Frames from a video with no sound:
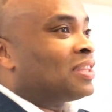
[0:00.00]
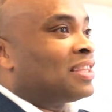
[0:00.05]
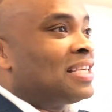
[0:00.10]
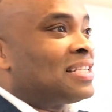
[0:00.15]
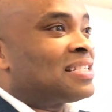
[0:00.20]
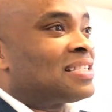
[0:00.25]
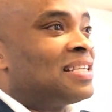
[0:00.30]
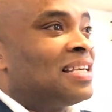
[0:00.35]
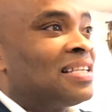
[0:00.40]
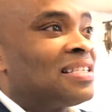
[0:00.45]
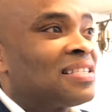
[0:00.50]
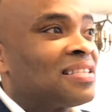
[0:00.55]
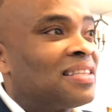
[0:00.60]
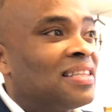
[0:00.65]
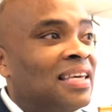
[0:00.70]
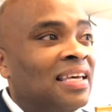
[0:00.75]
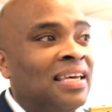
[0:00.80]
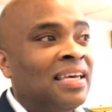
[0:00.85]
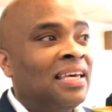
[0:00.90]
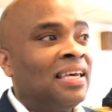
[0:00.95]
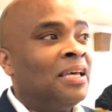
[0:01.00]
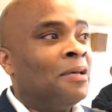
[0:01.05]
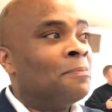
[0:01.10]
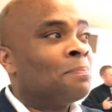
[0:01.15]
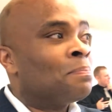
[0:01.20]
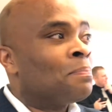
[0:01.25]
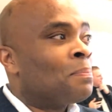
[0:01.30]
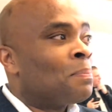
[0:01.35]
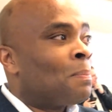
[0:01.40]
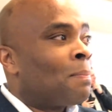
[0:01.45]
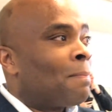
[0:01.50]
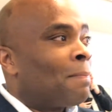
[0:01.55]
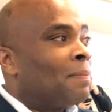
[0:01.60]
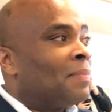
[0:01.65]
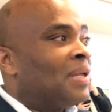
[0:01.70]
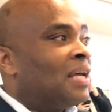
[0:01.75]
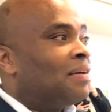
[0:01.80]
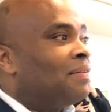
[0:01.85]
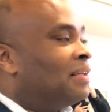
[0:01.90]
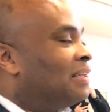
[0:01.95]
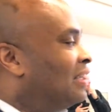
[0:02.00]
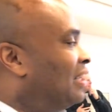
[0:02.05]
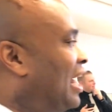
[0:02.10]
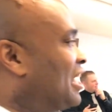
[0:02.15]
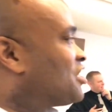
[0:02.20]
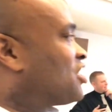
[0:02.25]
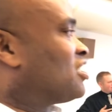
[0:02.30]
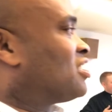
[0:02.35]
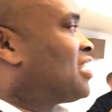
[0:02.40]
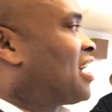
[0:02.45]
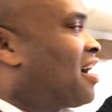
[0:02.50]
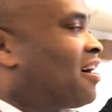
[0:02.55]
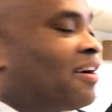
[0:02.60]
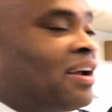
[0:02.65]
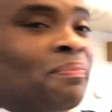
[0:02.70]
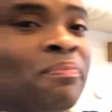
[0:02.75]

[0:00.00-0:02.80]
this is the legendary